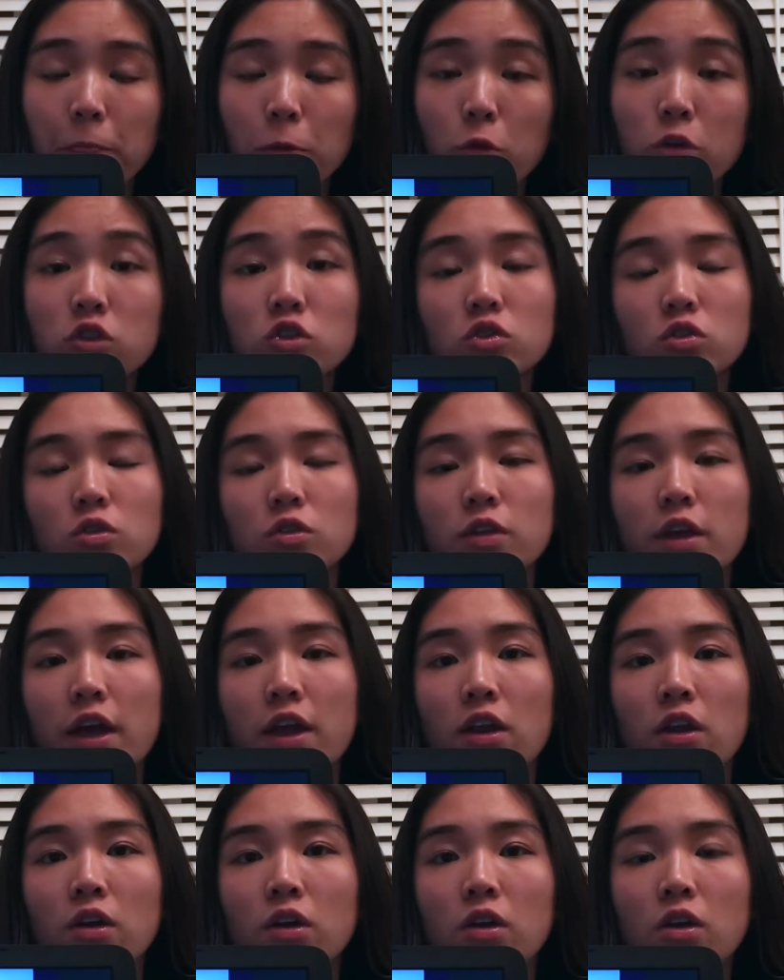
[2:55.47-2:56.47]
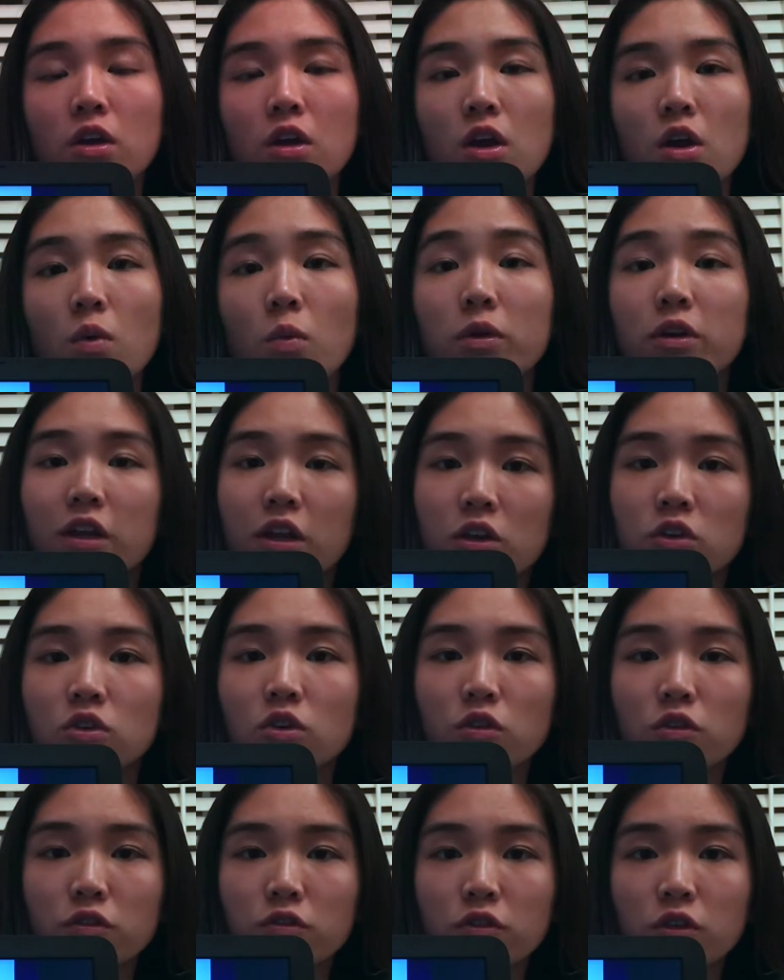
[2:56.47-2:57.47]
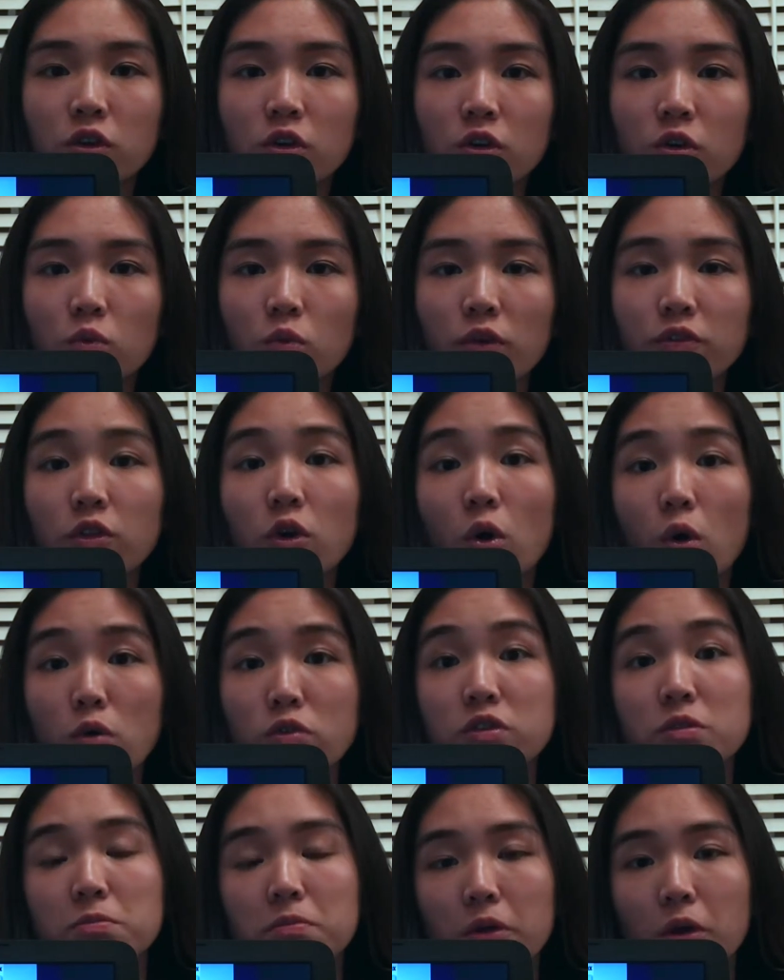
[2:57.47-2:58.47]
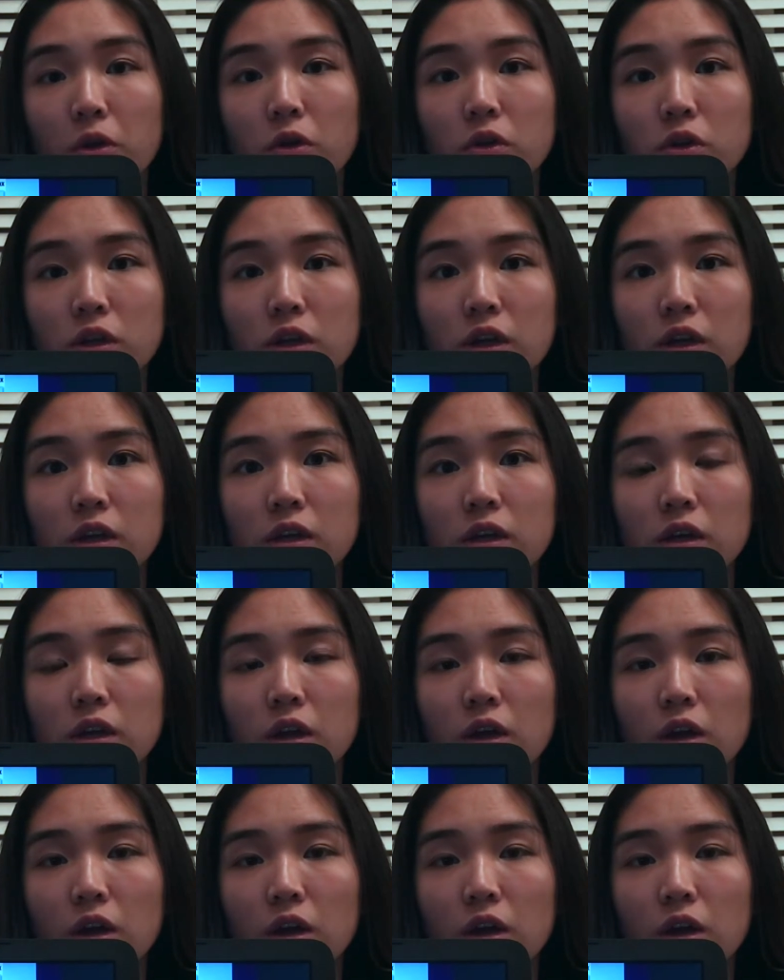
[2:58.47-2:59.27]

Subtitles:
which then would interfere with the host's ability